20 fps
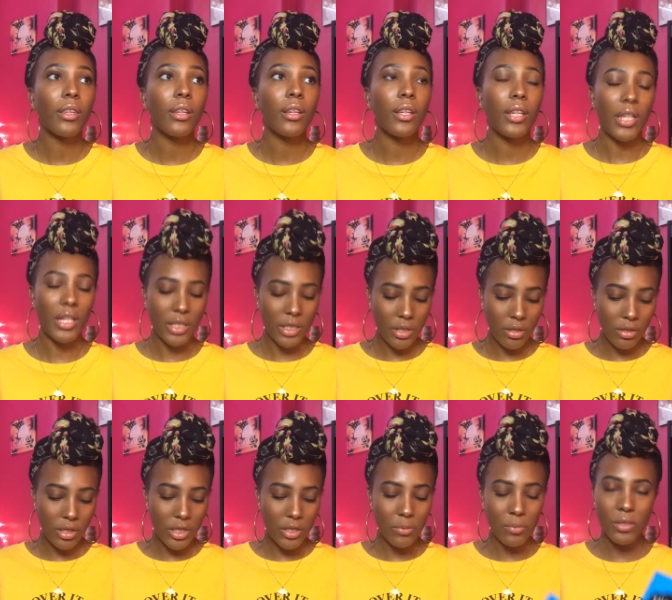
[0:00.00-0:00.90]
yeah, so
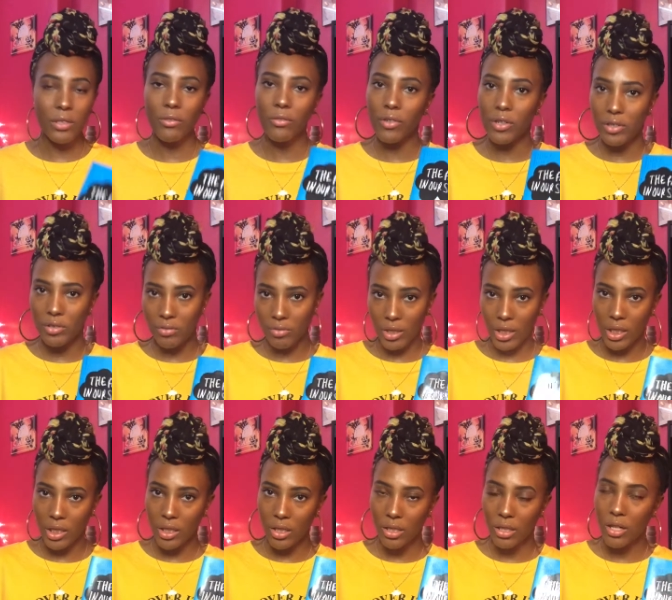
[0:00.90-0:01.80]
this was the first read
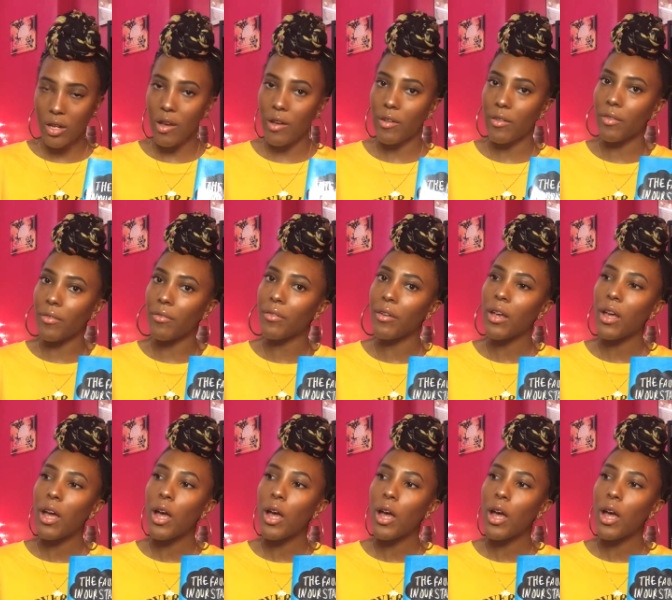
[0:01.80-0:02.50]
of